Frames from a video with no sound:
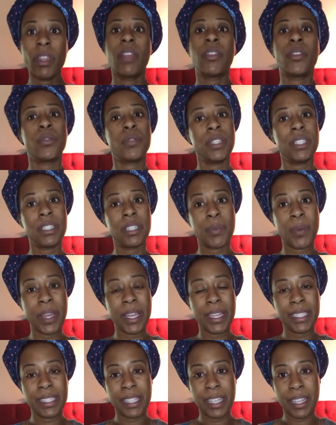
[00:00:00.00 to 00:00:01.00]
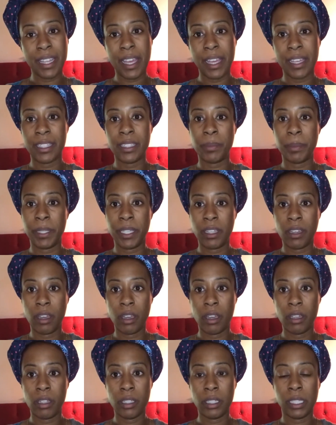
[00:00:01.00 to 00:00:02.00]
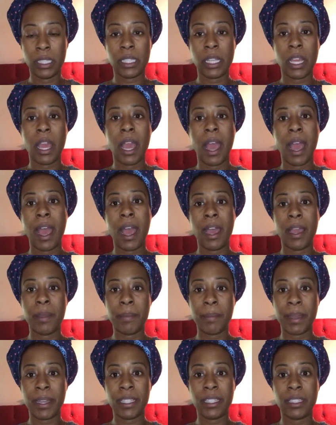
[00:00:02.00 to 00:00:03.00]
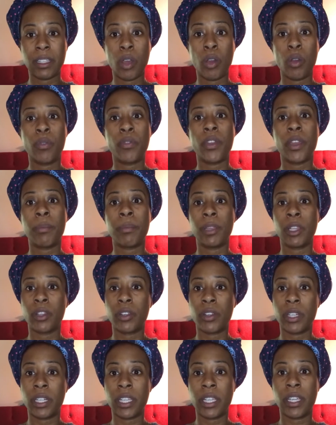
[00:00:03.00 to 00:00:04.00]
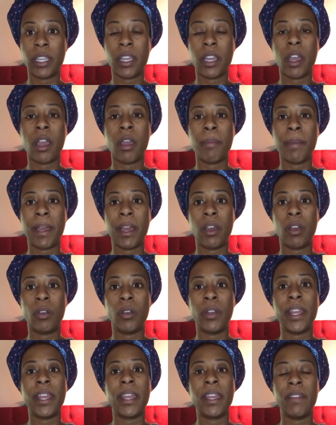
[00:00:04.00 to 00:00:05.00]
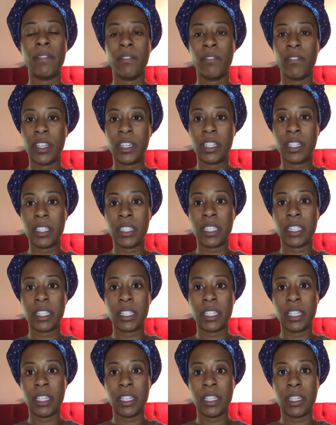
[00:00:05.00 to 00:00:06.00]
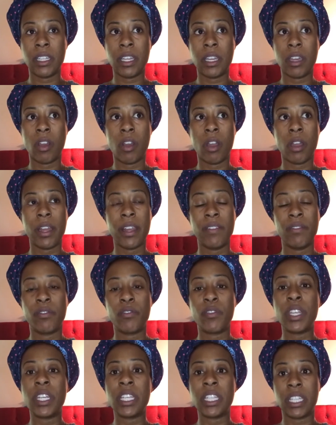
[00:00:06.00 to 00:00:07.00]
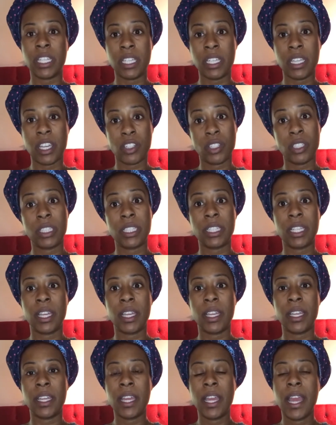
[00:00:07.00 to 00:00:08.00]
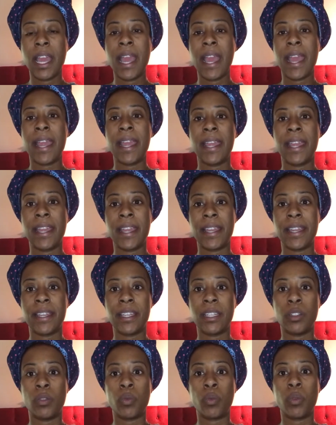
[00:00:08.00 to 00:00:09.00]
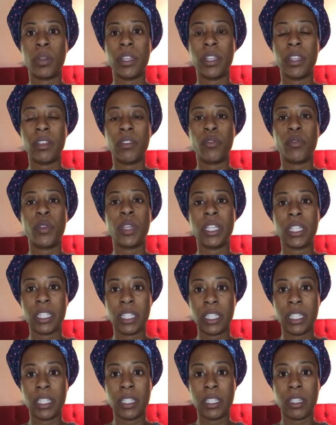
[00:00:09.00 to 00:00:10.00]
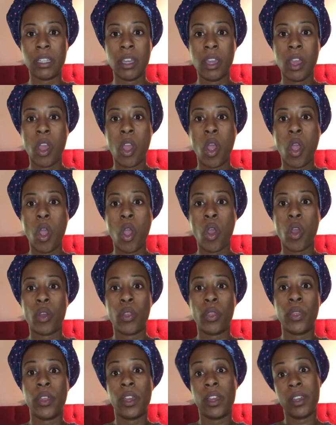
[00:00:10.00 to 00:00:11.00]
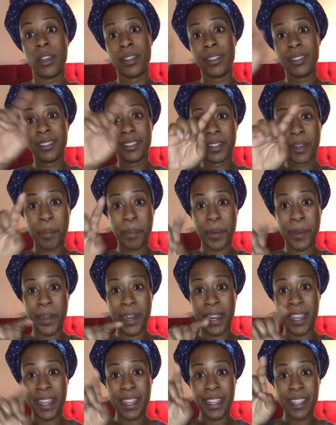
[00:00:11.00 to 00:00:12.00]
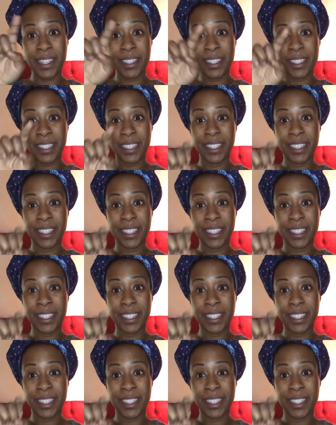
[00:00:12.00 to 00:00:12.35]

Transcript: The reason why I say that is because I myself am learning about infinity, I should say. And with infinity, the number 8,